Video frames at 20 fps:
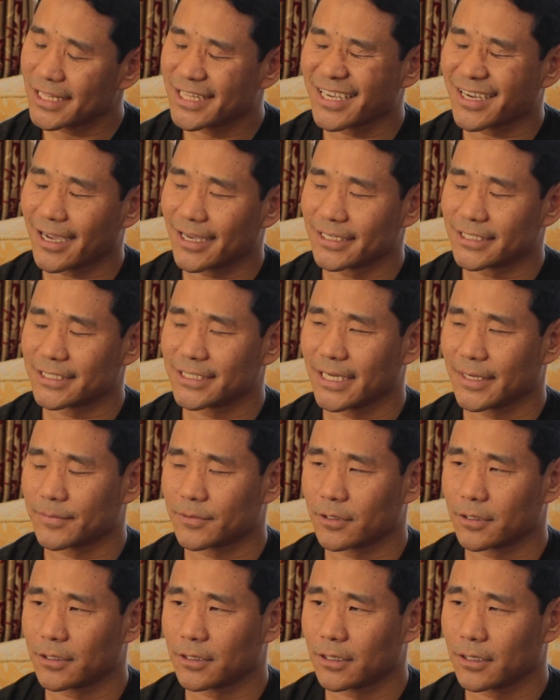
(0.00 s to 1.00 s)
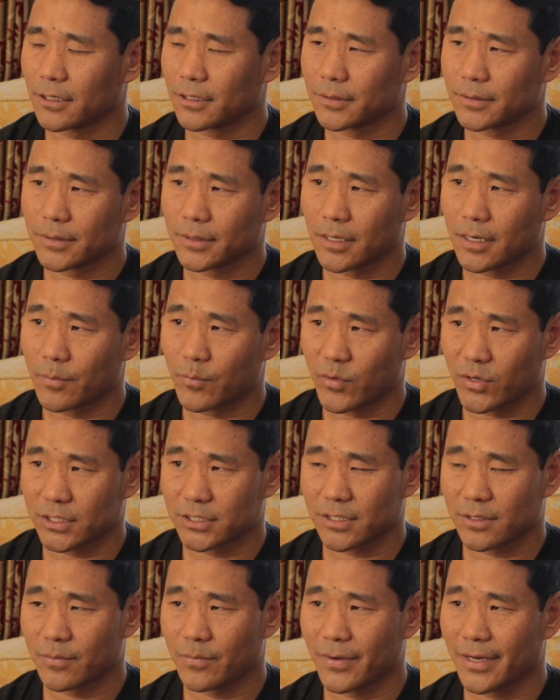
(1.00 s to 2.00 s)
think I stepped on the
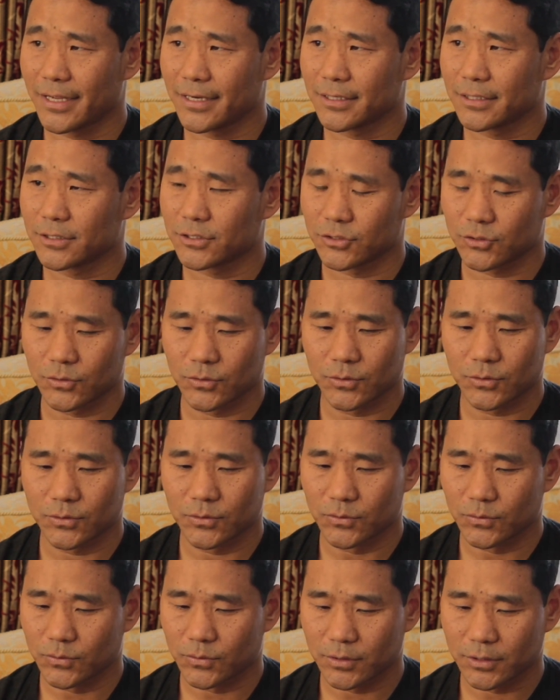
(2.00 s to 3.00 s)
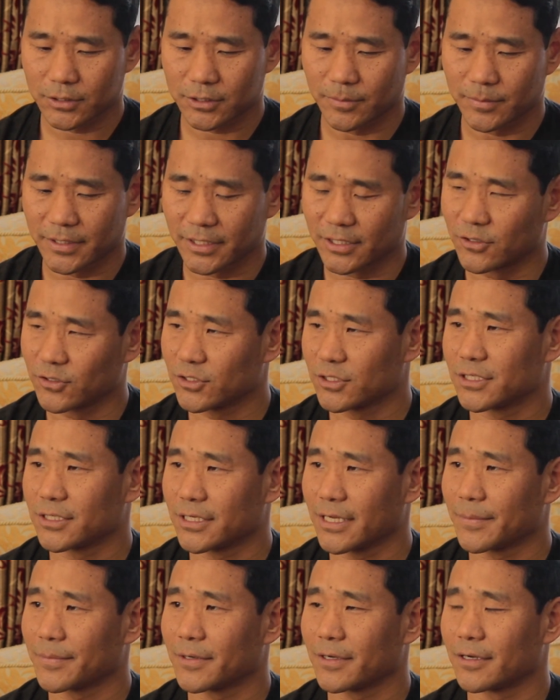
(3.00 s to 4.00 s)
pressure plate. So something
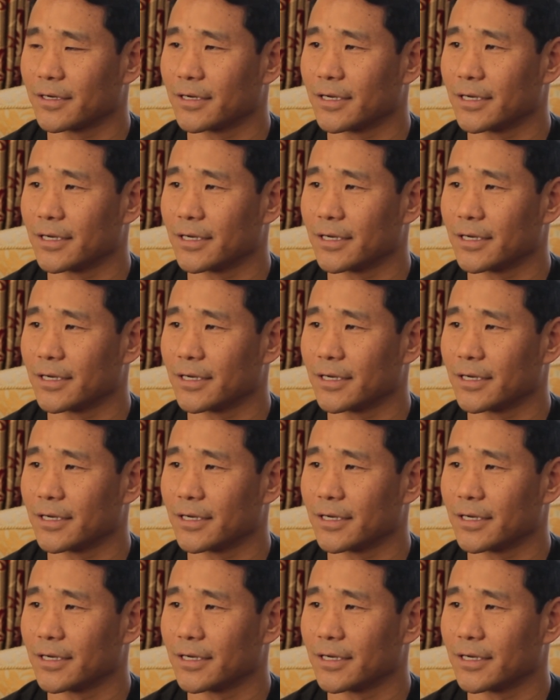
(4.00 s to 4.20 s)
stepped on